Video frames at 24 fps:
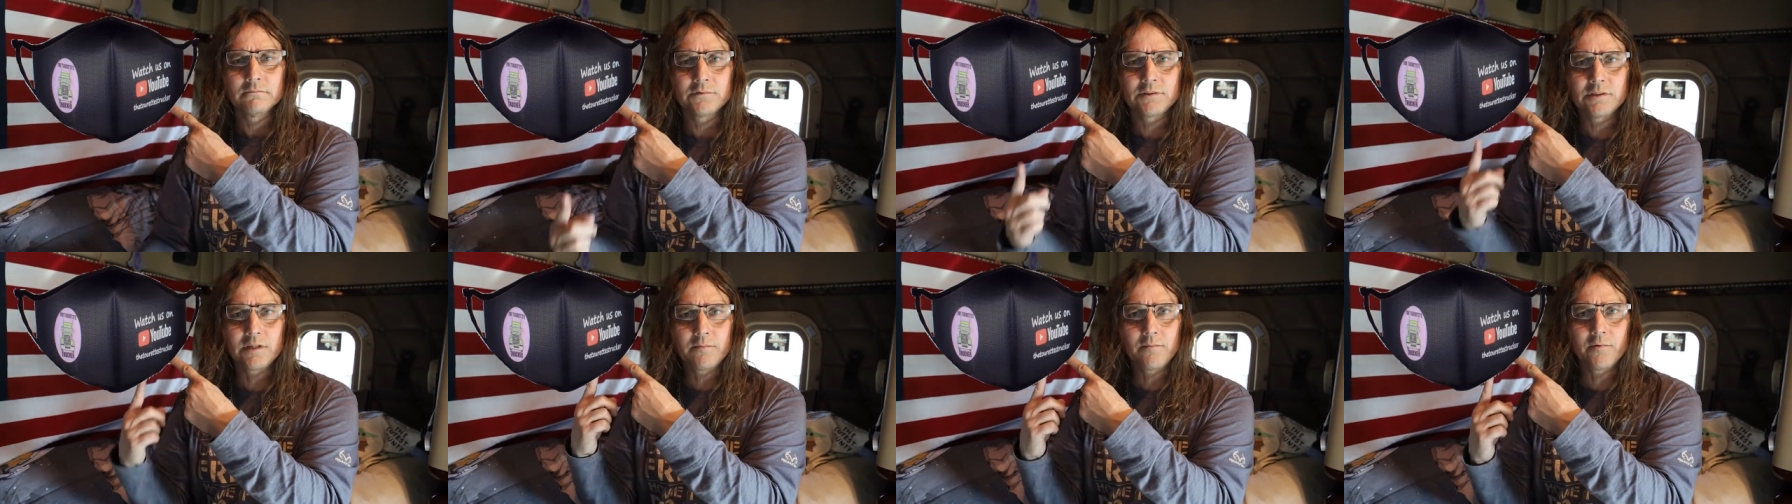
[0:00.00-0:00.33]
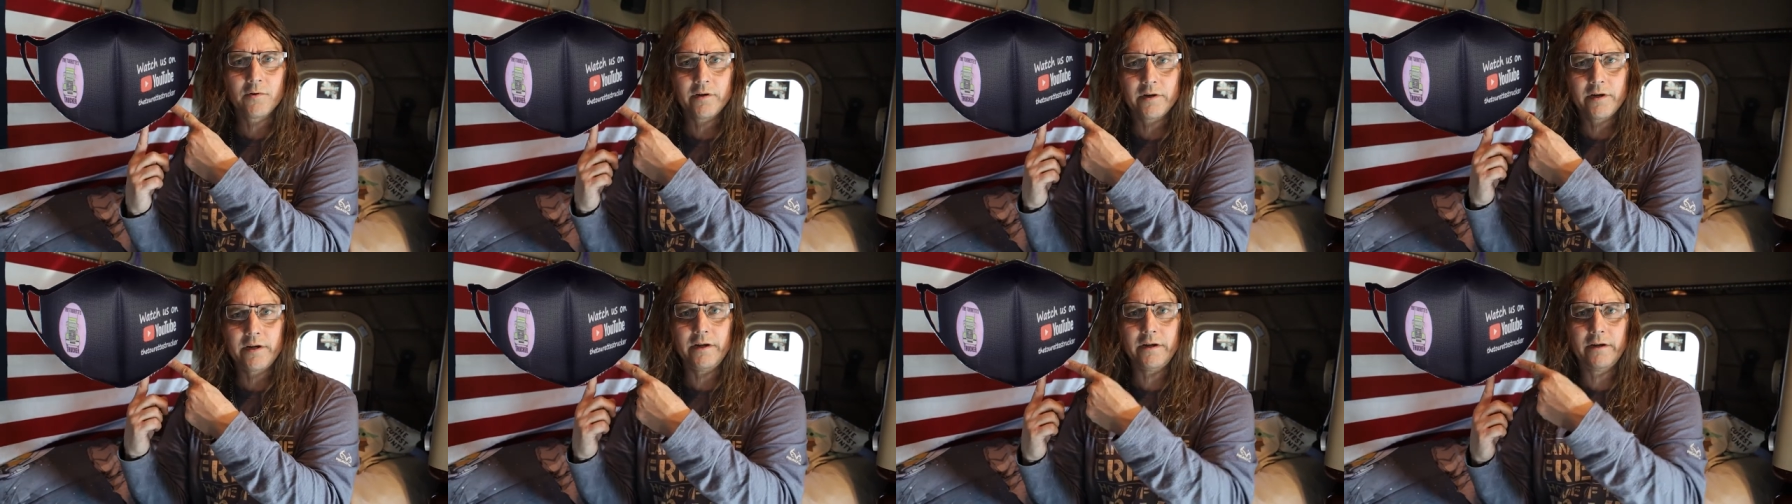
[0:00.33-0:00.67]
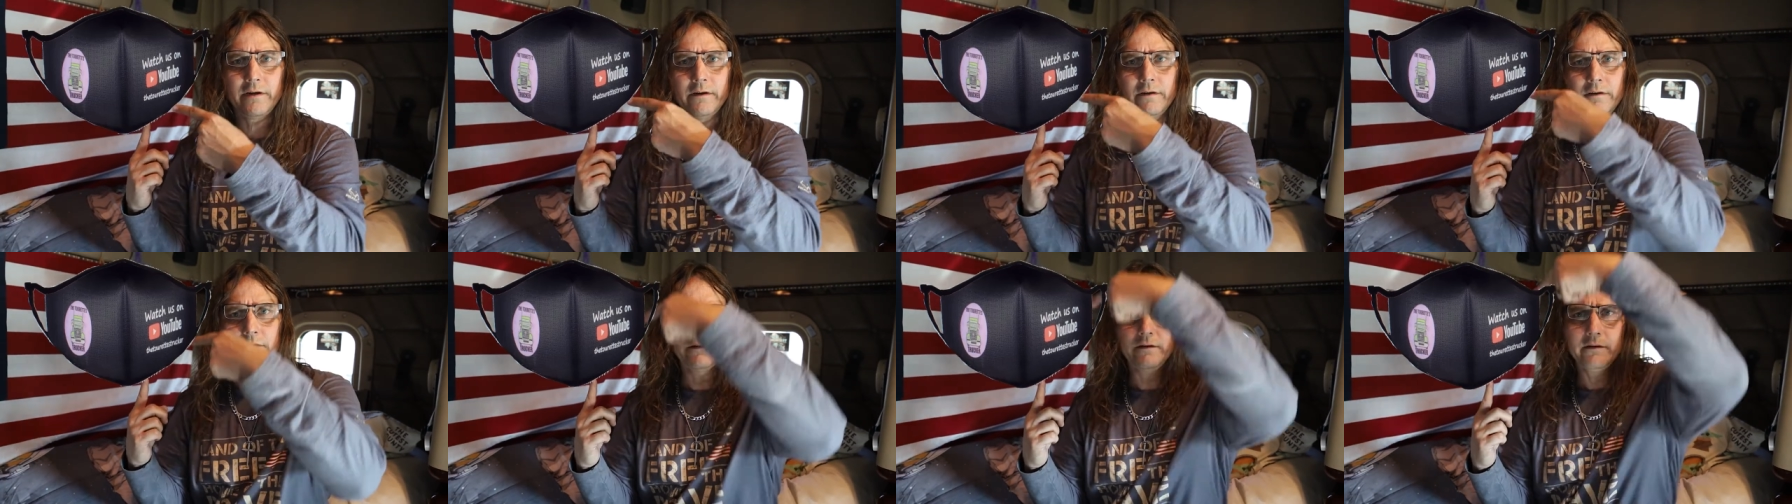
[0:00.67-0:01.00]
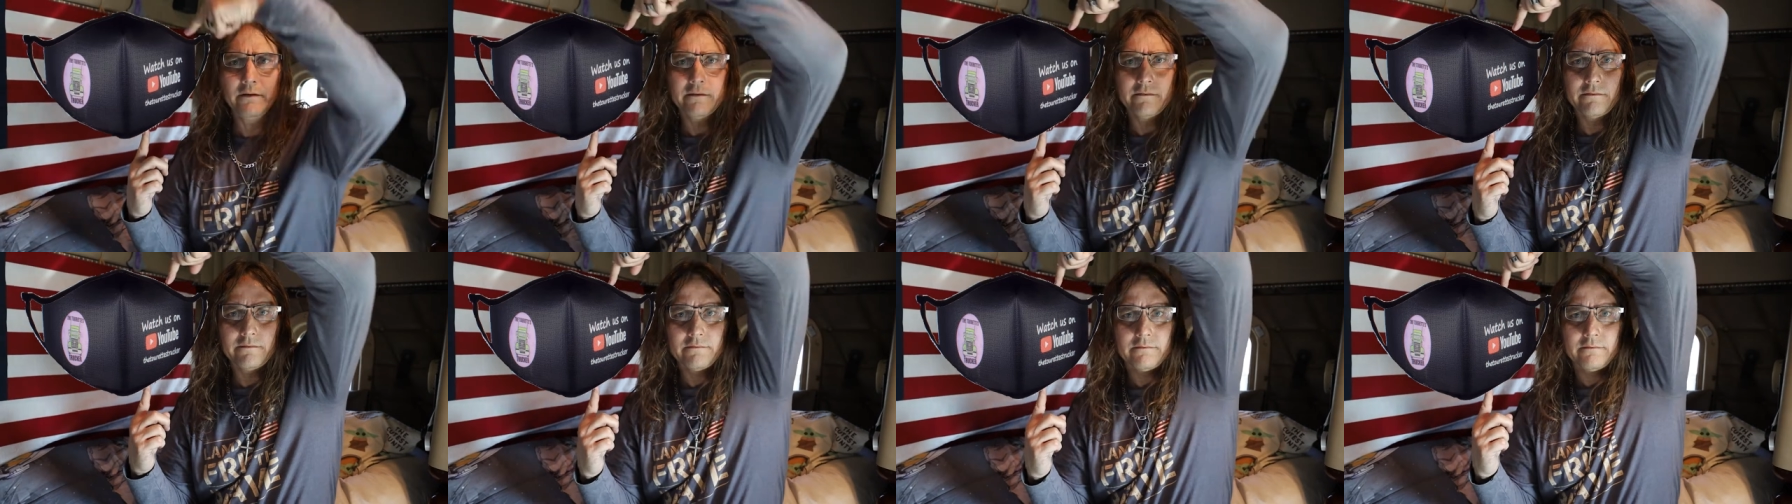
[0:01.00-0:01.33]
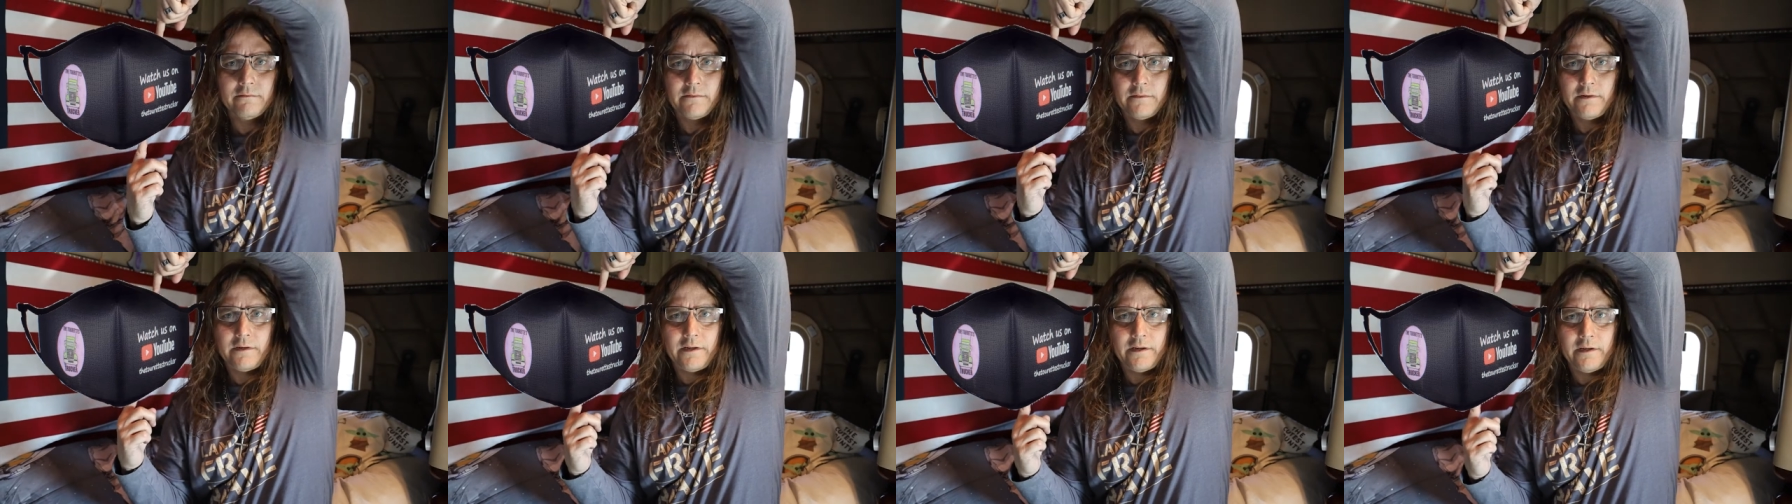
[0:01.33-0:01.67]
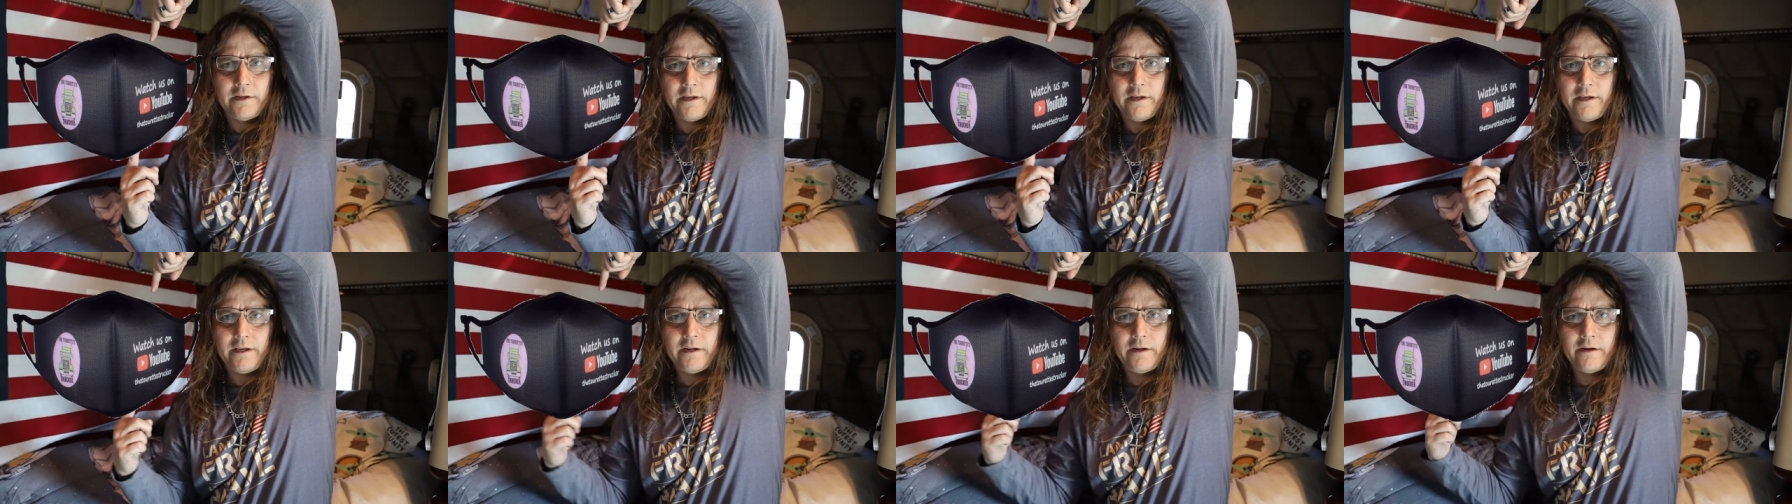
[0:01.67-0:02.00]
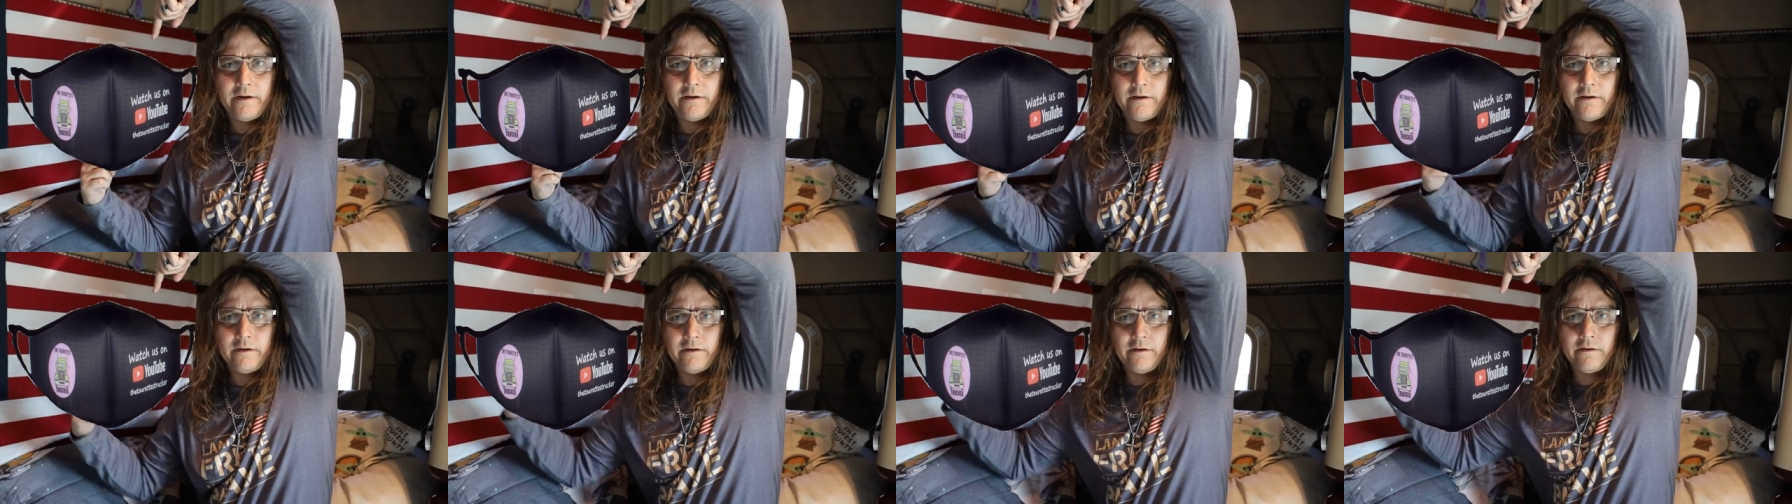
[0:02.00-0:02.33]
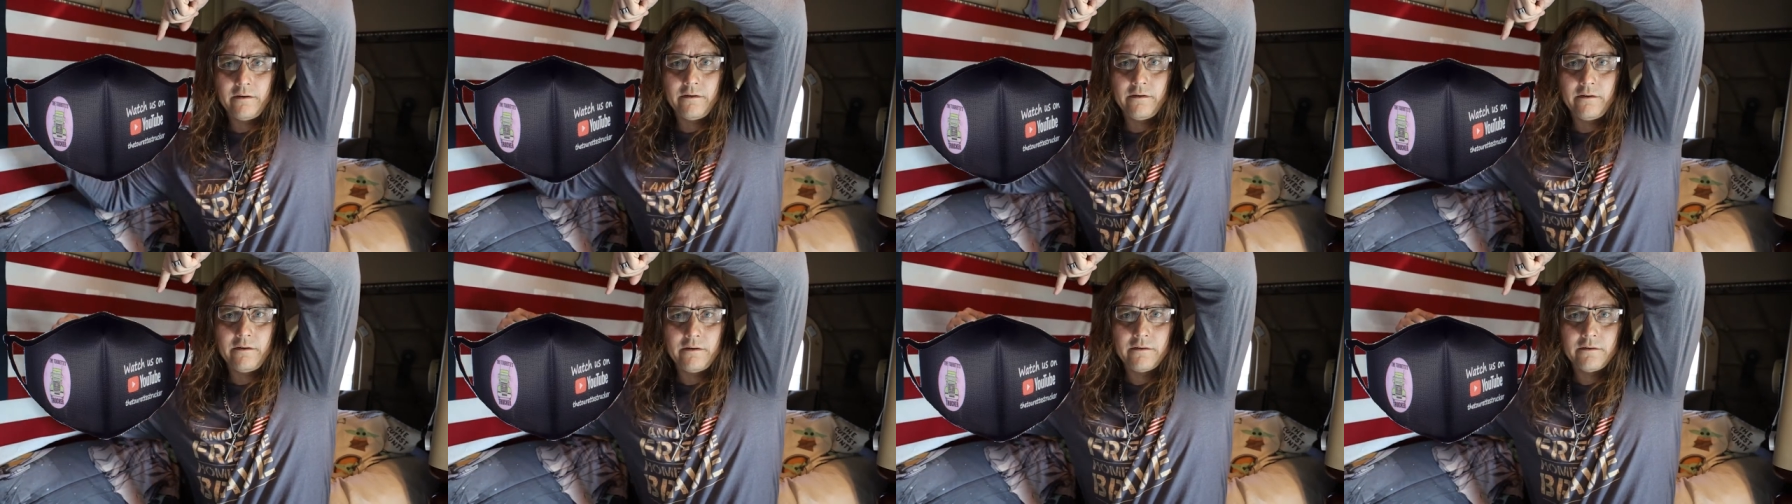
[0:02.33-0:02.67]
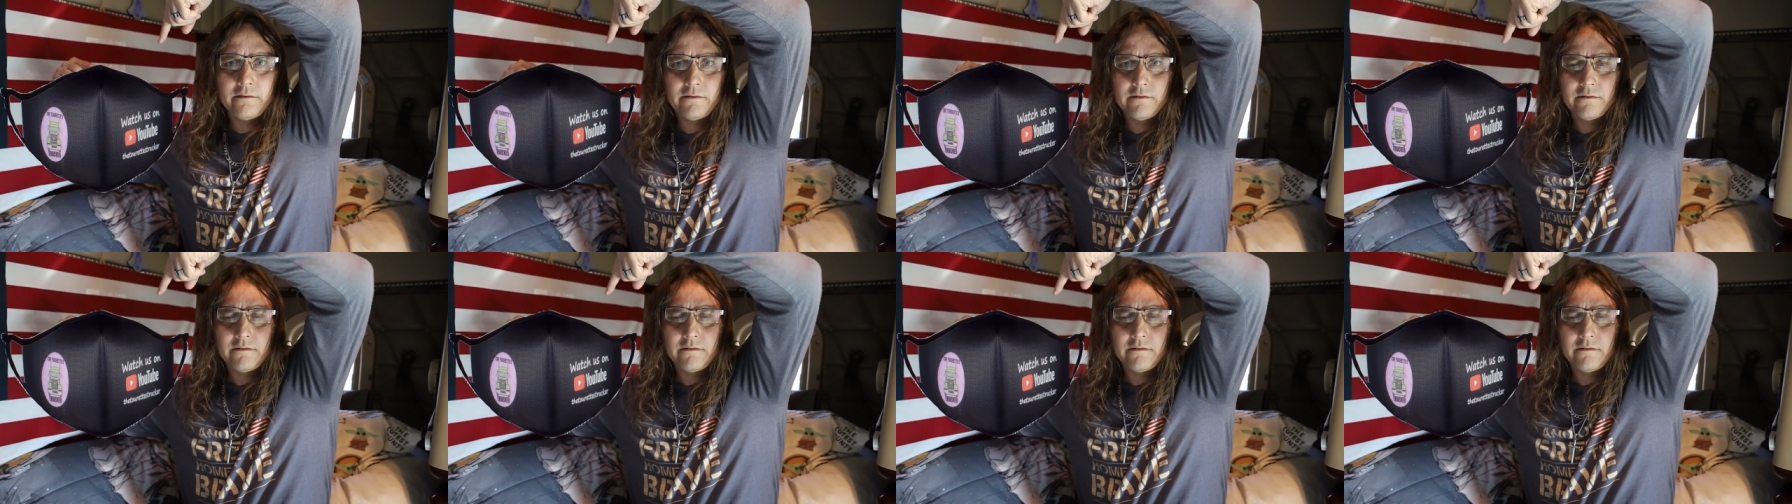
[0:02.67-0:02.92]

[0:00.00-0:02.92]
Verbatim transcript: somewhere here, here,